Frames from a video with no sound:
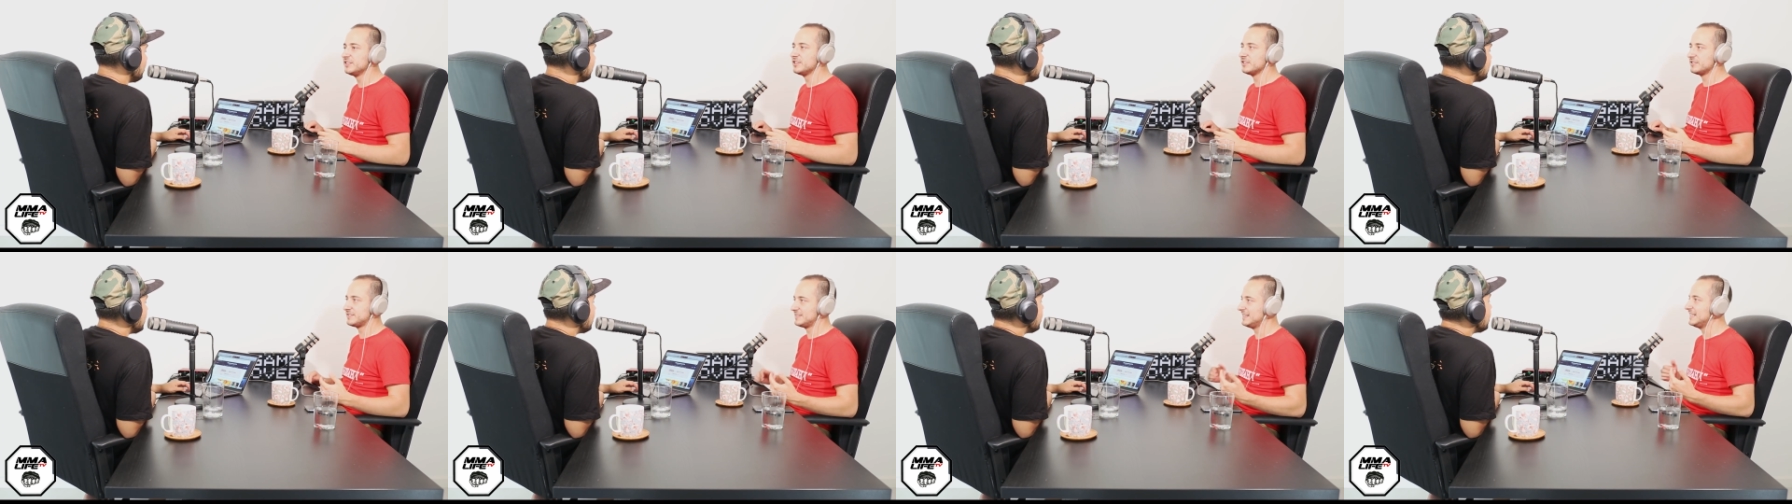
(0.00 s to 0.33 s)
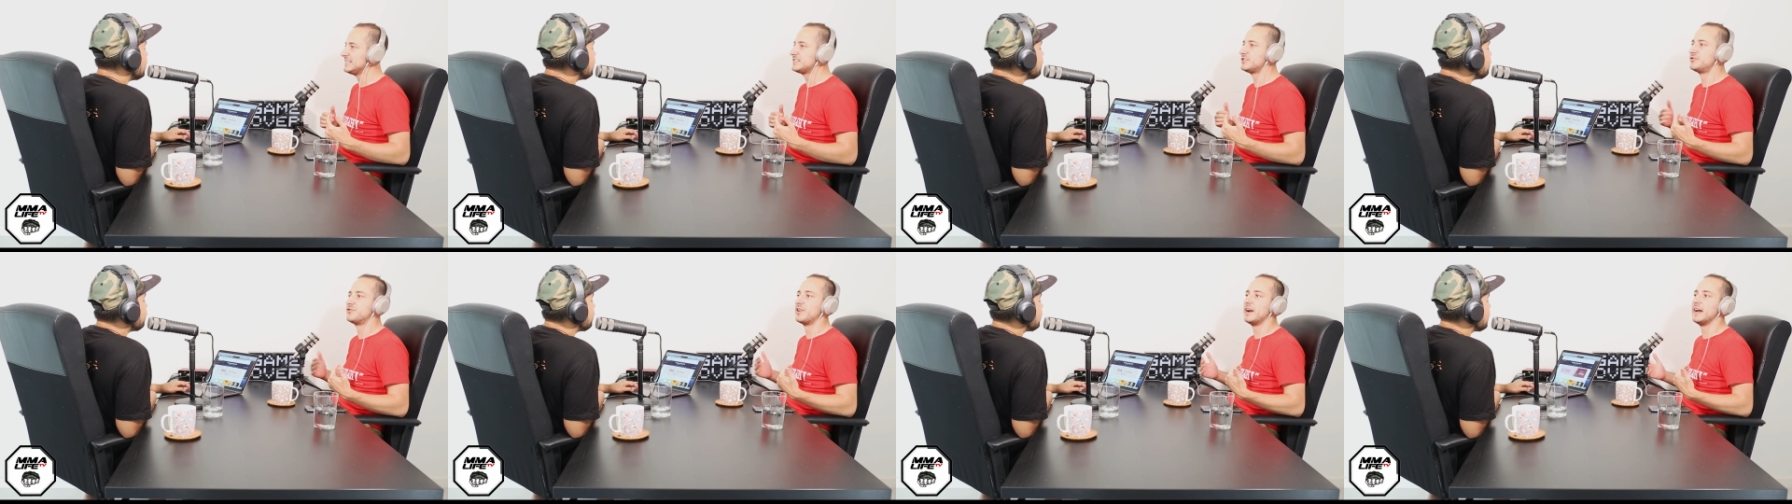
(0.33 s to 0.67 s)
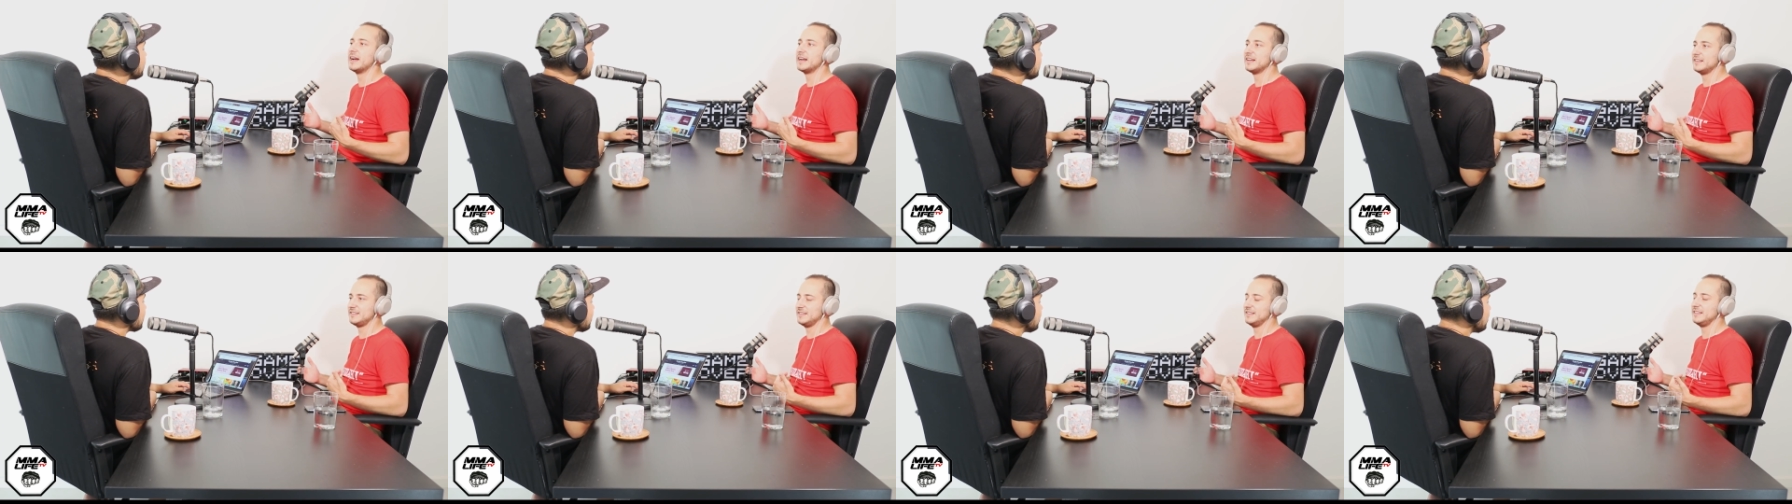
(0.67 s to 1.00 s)
and just at least
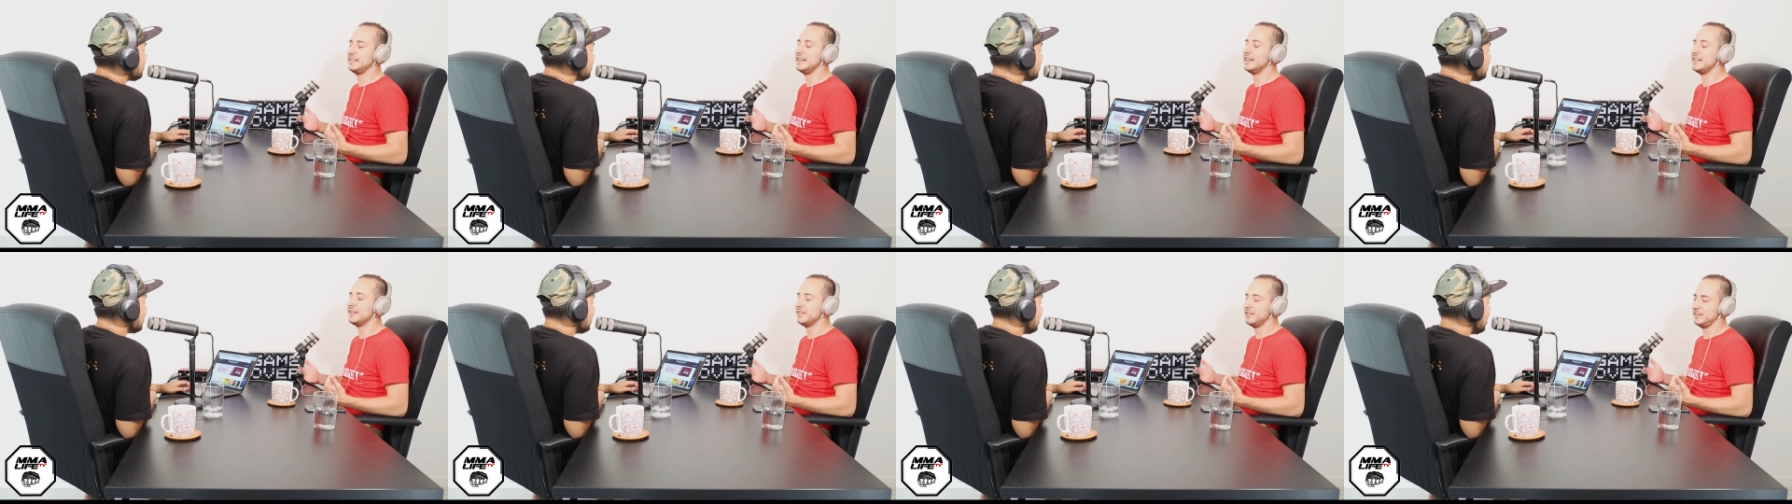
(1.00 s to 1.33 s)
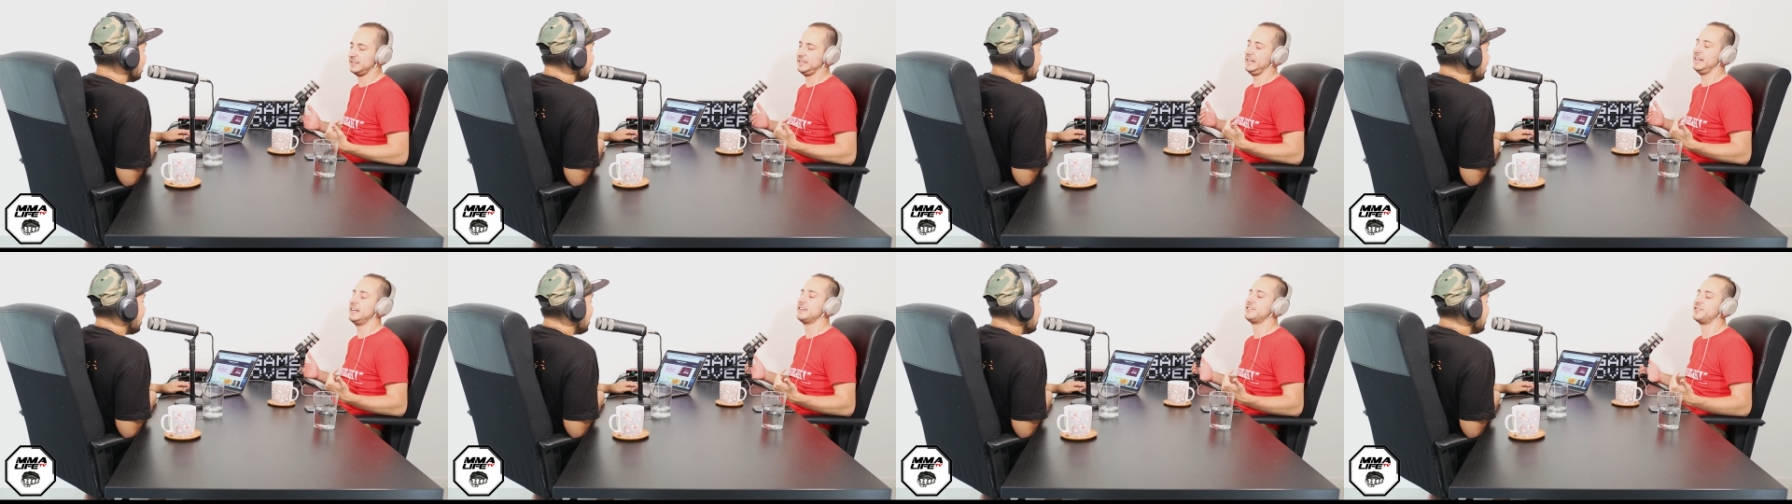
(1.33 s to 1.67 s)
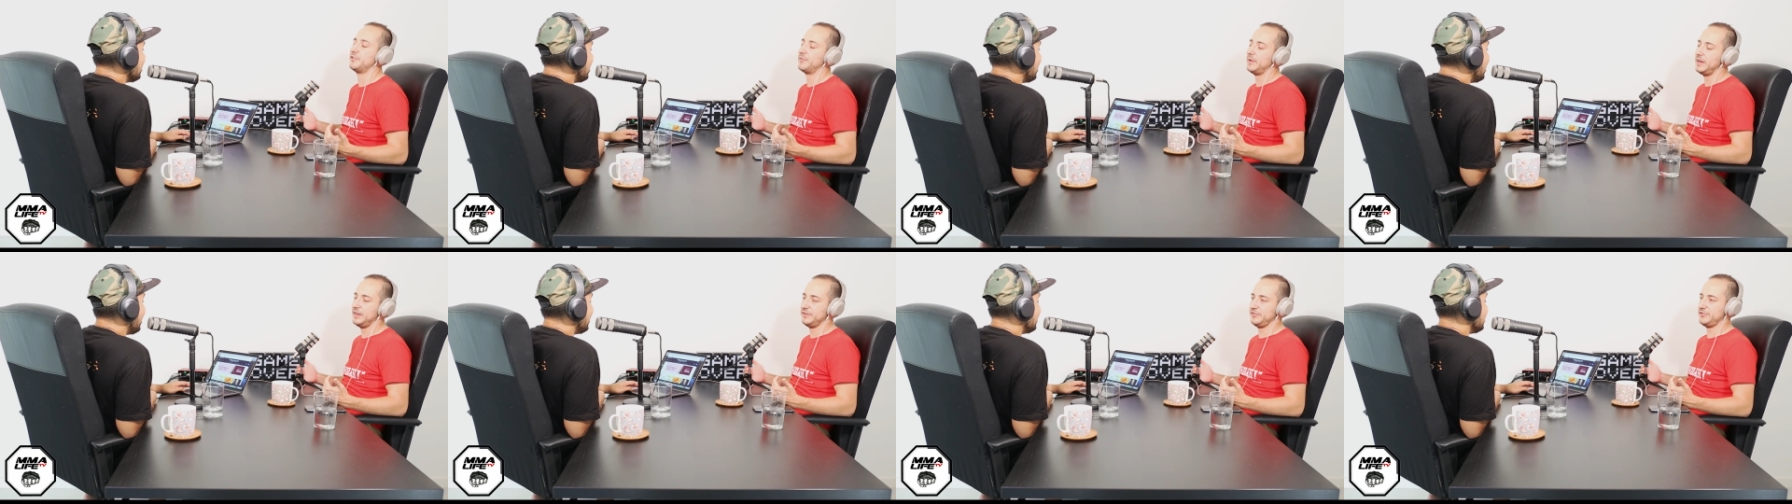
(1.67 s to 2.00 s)
drag it to the end. Like, un- get
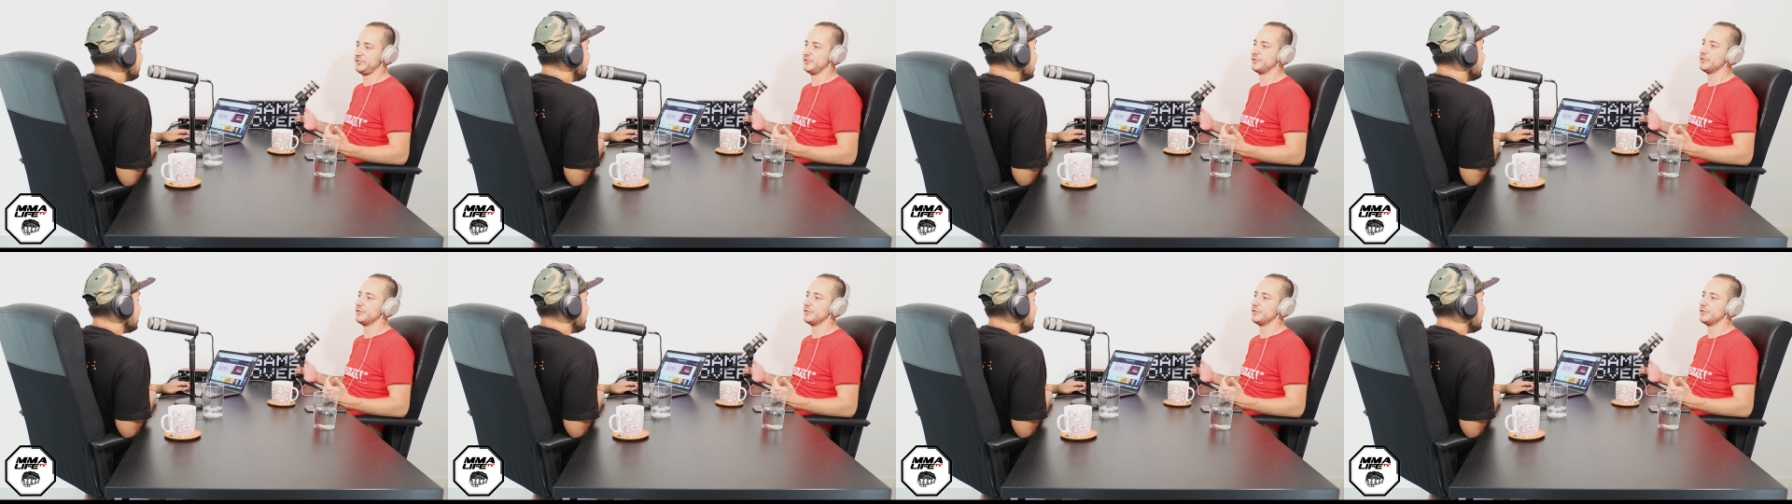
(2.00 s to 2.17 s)
it to round